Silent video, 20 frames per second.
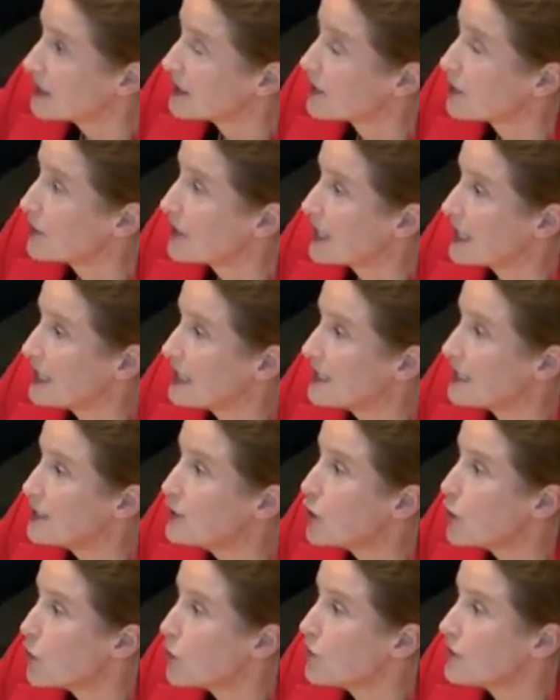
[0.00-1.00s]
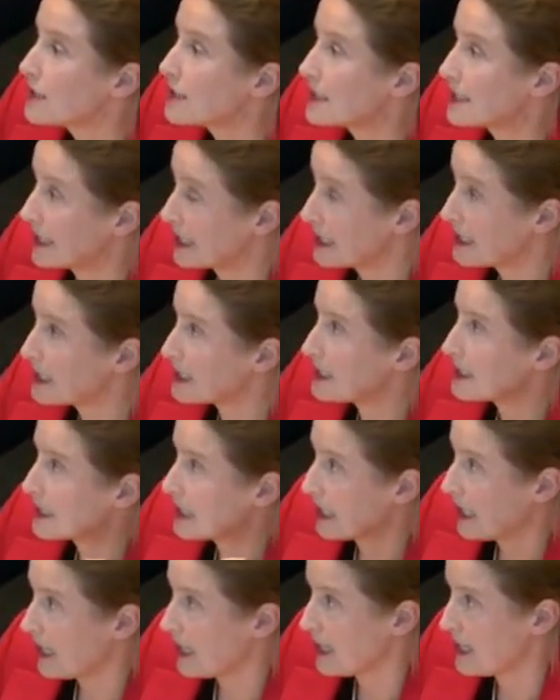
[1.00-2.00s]
So there is no
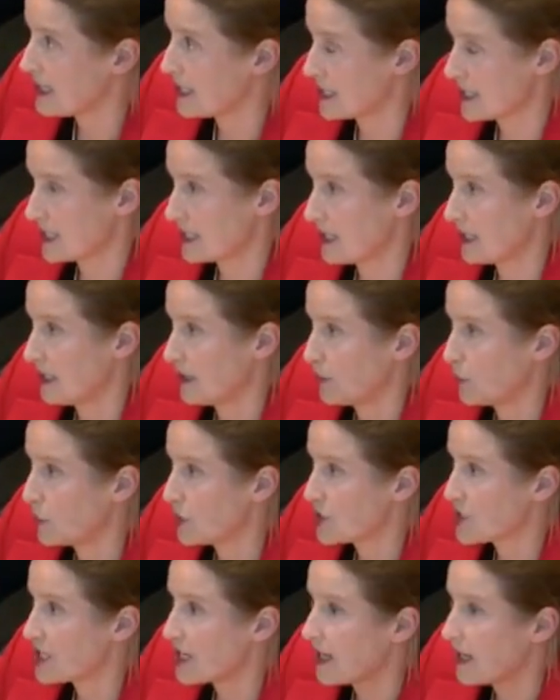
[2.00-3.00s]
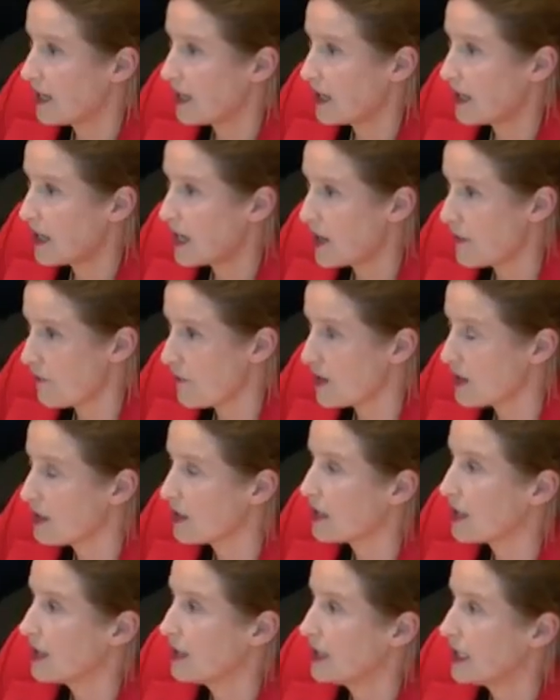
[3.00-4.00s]
single case in which ever
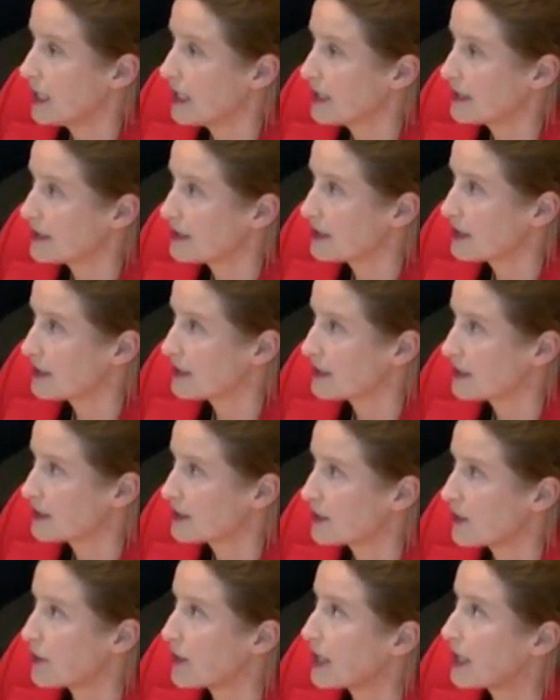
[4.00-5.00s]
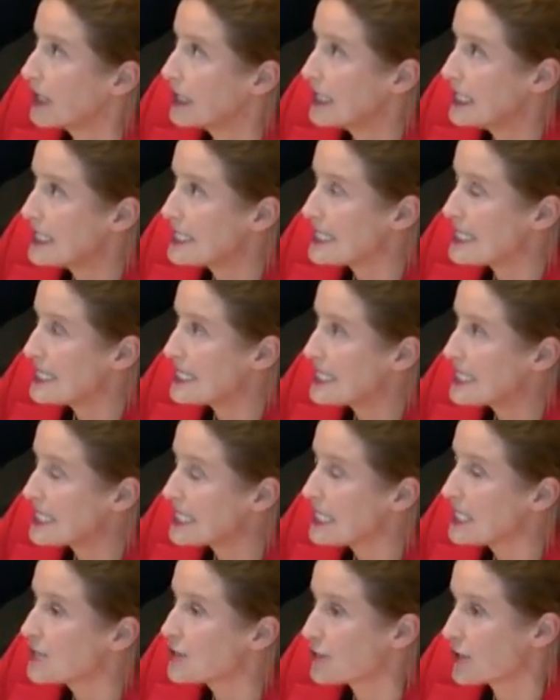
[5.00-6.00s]
an ICSID, sorry, an
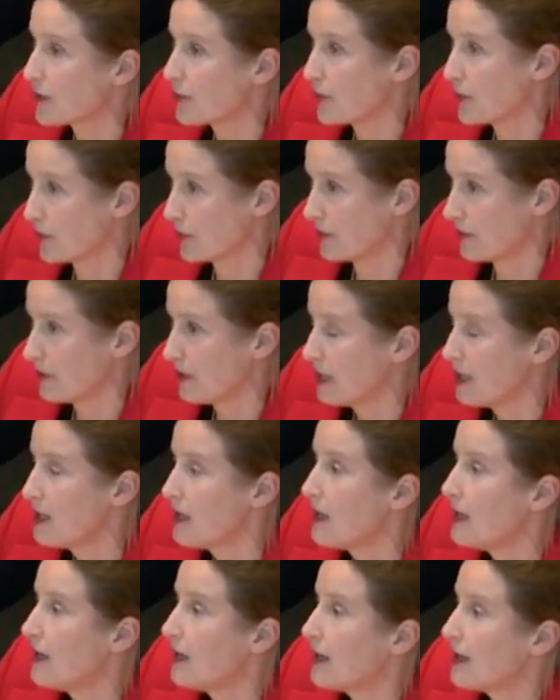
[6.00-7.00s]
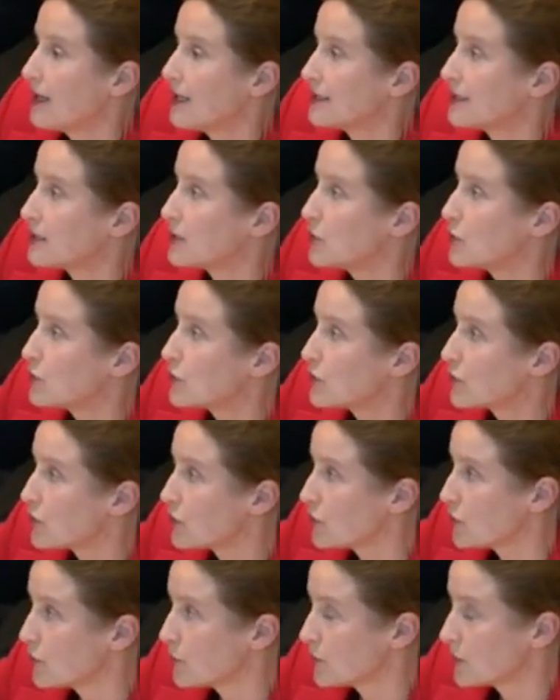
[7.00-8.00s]
ECT tribunal has
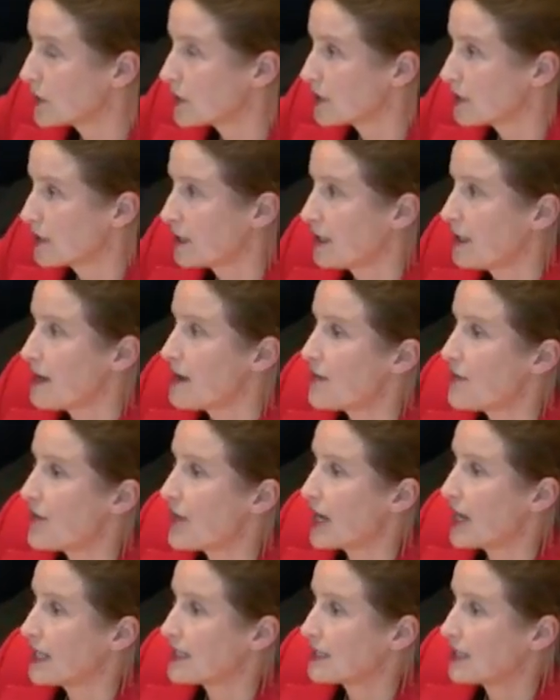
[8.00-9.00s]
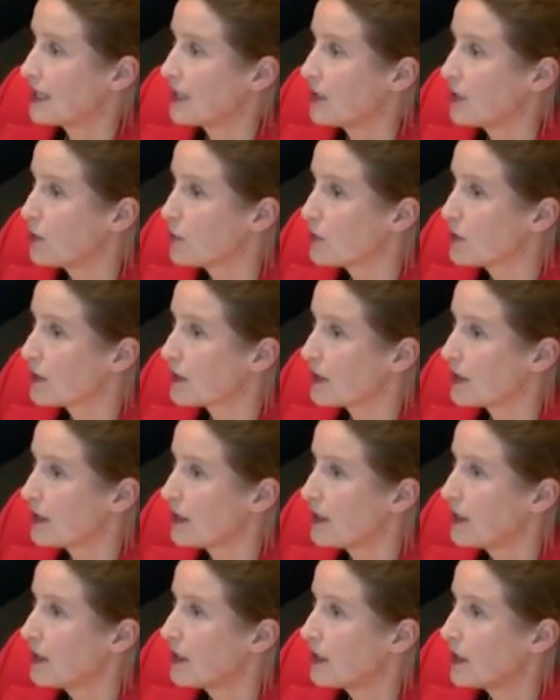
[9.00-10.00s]
assumed that a
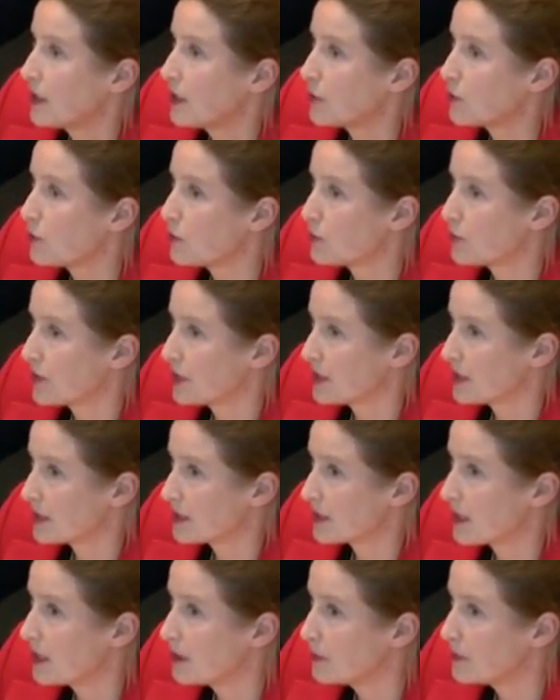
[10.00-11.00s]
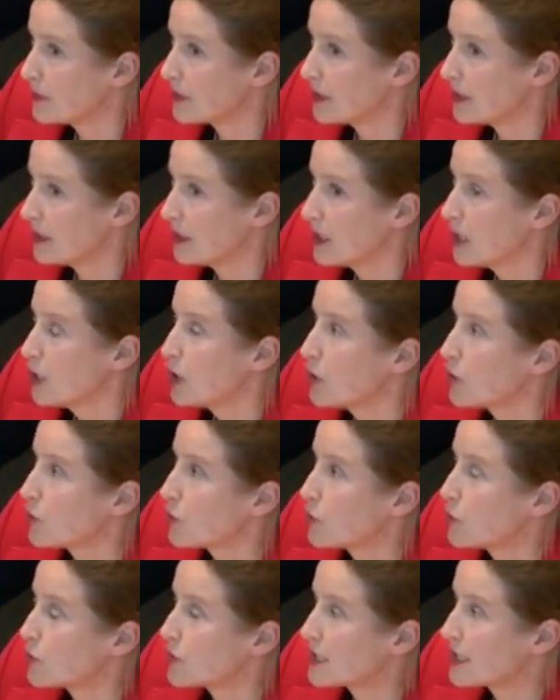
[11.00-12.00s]
locally incorporated company
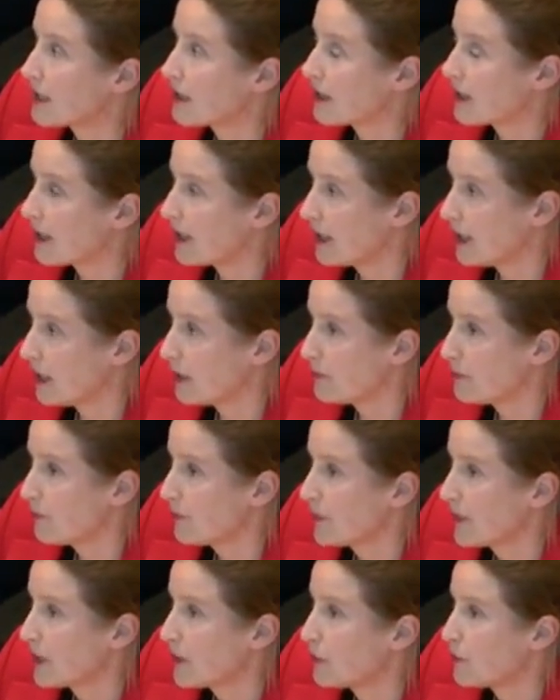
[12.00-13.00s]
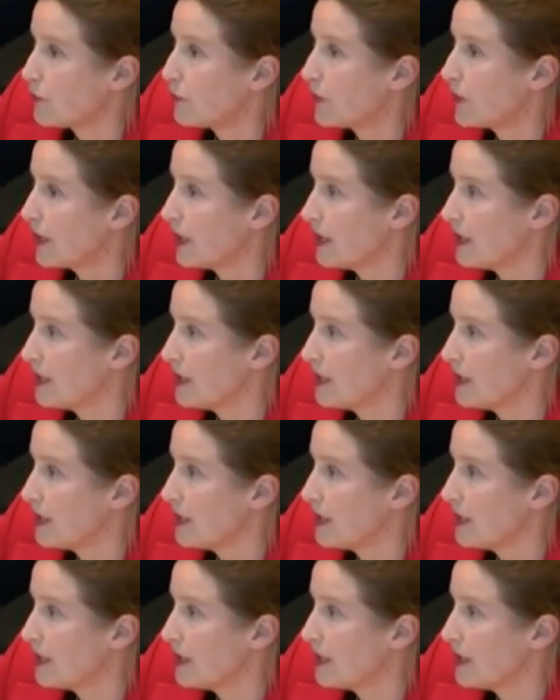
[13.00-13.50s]
could claim for